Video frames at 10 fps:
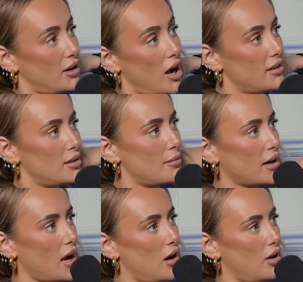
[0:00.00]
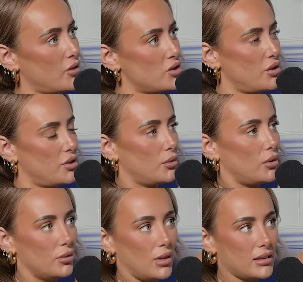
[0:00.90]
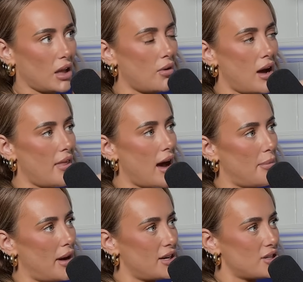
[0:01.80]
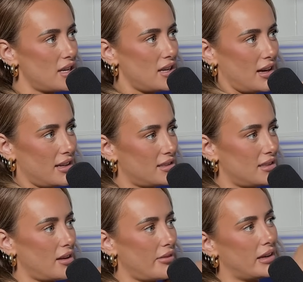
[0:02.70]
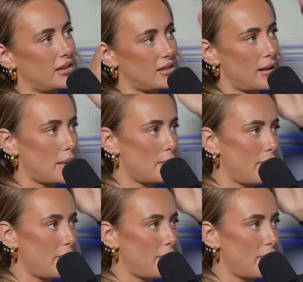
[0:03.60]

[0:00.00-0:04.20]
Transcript: cut a girl off because you thought, oh, I don't like that, but actually, like, it's just something that's like a bit